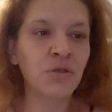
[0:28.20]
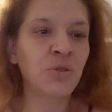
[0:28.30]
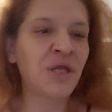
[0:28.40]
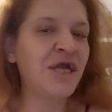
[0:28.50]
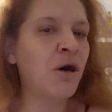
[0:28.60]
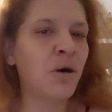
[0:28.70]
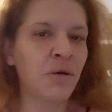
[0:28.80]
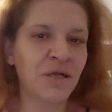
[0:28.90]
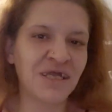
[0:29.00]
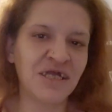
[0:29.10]
lay
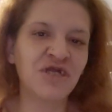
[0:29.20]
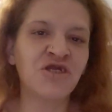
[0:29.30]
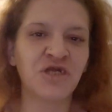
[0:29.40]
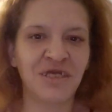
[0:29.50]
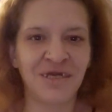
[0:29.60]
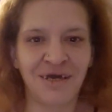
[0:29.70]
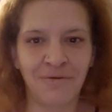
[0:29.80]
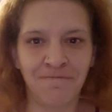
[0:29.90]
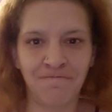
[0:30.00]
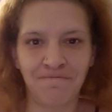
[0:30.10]
all his shit
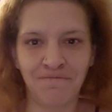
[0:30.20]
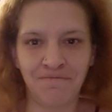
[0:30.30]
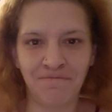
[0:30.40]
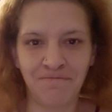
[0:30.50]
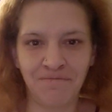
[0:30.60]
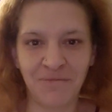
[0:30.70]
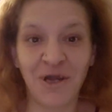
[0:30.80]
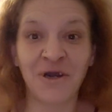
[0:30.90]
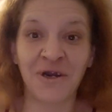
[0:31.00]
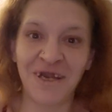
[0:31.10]
down.
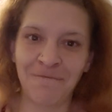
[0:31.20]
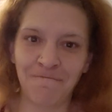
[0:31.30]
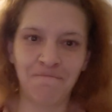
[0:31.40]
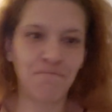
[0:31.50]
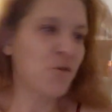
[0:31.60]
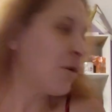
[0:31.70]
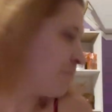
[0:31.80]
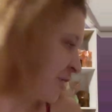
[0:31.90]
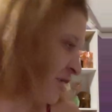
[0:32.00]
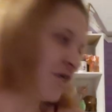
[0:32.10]
All right?
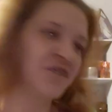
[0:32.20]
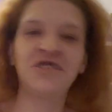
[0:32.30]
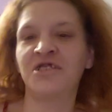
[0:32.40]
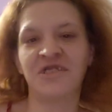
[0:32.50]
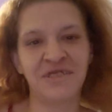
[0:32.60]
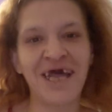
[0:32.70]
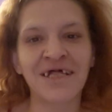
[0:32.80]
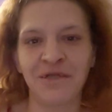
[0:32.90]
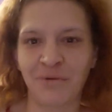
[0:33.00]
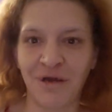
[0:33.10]
Because this is
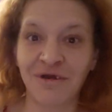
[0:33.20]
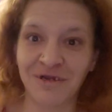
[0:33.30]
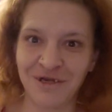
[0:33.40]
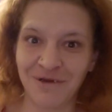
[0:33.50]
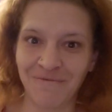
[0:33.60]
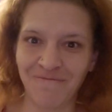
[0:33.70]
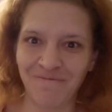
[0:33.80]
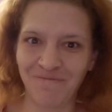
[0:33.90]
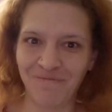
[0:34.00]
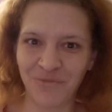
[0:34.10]
exactly what I'm going to do.
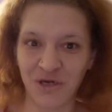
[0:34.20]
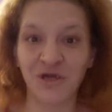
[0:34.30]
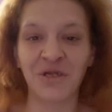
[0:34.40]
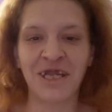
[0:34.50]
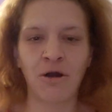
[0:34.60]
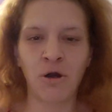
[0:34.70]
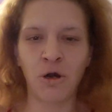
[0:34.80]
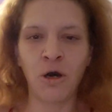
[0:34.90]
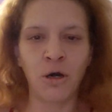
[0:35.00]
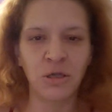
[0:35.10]
I'm going to lay
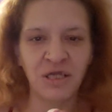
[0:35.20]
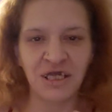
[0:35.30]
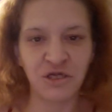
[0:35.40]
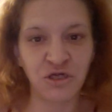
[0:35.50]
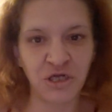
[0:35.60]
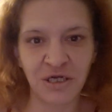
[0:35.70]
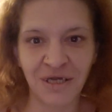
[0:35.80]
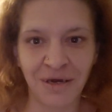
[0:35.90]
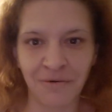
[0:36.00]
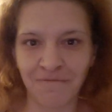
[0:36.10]
all his shit
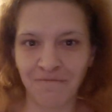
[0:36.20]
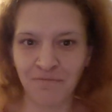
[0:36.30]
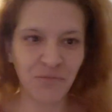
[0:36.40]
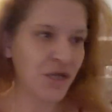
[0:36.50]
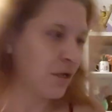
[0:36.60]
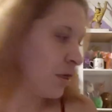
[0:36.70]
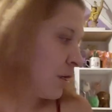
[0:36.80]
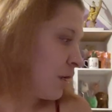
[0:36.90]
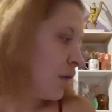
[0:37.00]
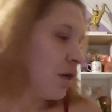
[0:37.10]
down.
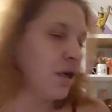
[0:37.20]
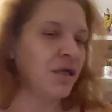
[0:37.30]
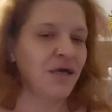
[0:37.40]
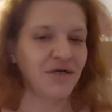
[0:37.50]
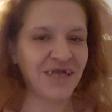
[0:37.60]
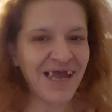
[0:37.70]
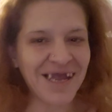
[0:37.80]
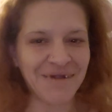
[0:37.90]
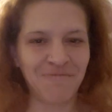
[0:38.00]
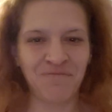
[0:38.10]

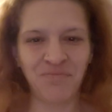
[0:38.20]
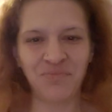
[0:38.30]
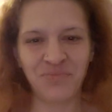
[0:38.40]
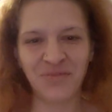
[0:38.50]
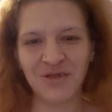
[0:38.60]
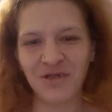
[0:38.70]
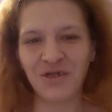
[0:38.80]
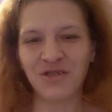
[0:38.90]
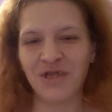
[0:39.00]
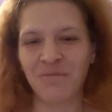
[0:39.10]
Okay.
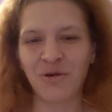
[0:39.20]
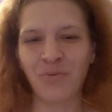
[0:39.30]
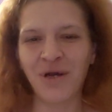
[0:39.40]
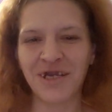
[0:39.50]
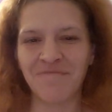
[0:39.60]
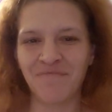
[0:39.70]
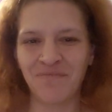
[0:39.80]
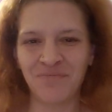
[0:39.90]
Number one,